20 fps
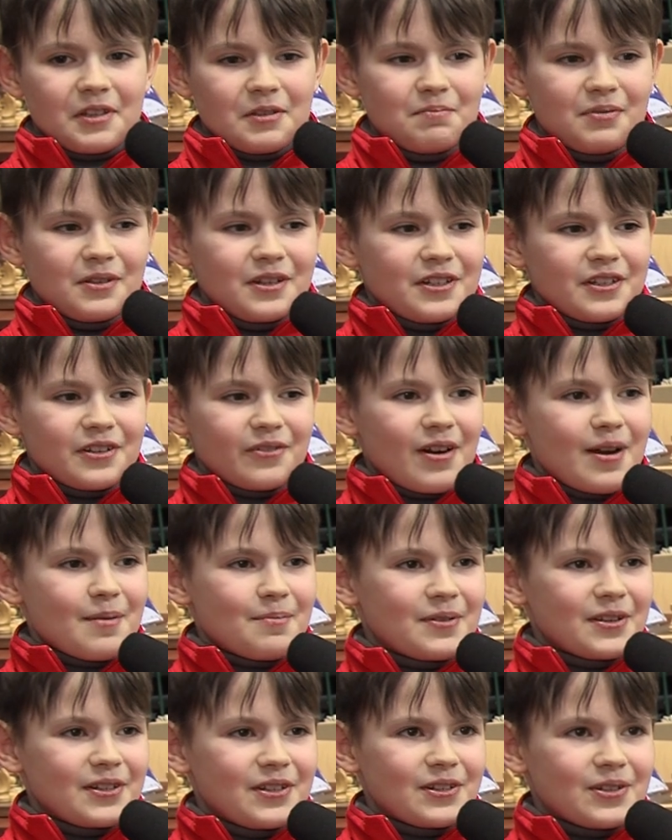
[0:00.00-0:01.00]
Blitz
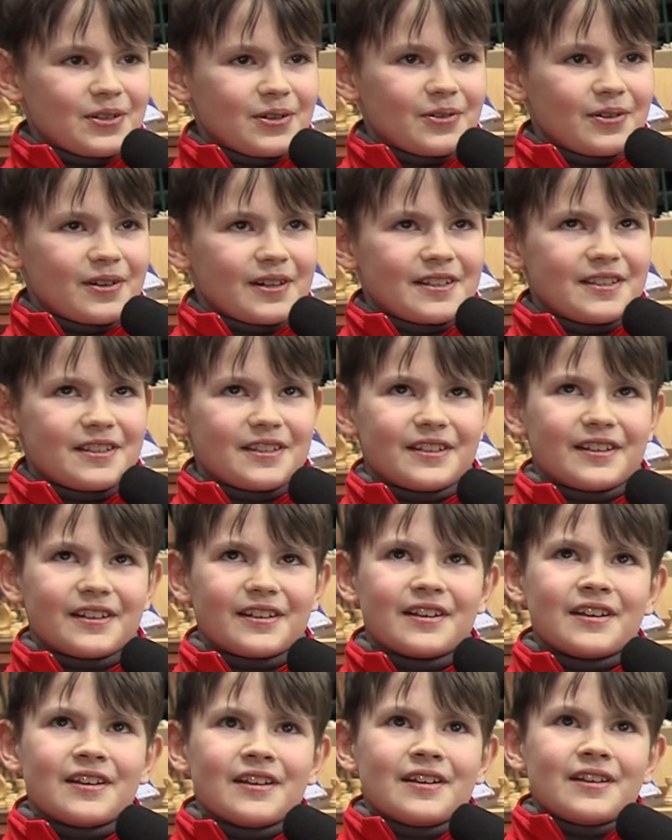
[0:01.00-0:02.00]
Rapid, so I
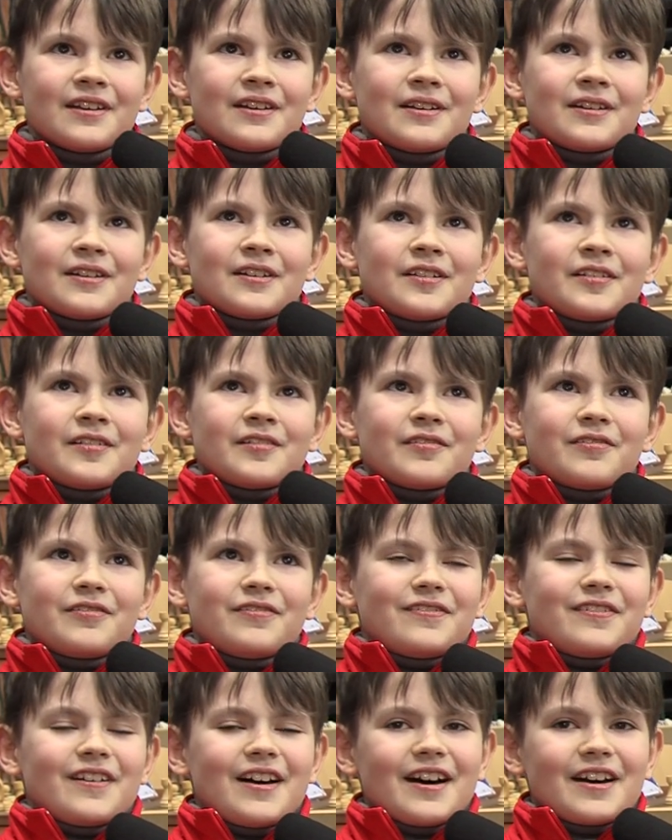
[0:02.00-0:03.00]
think
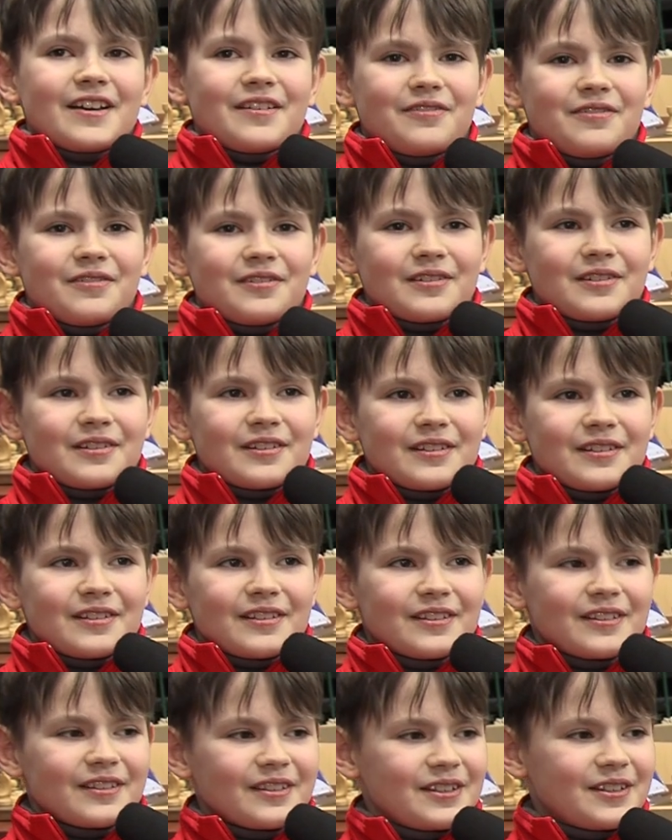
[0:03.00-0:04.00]
5,
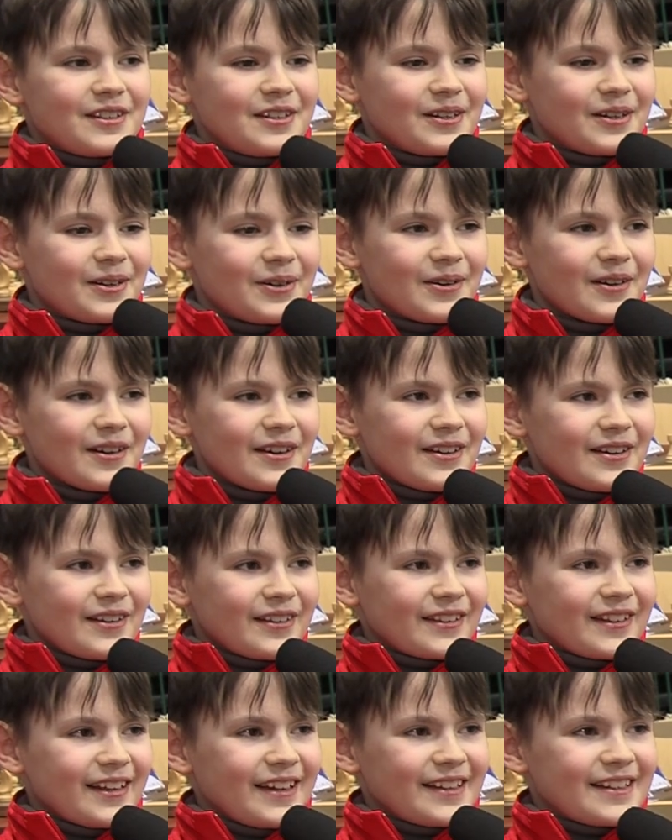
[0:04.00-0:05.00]
so
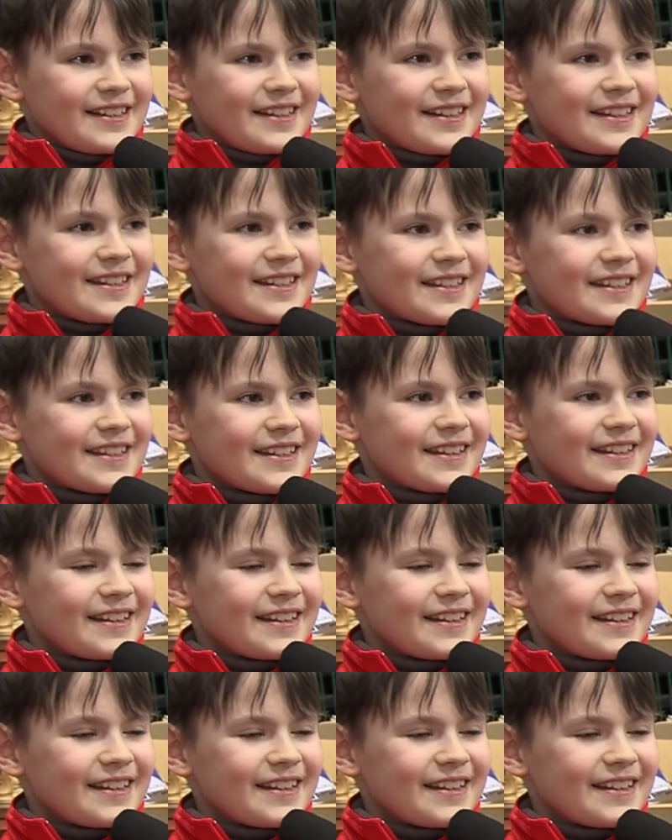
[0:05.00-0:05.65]
like this.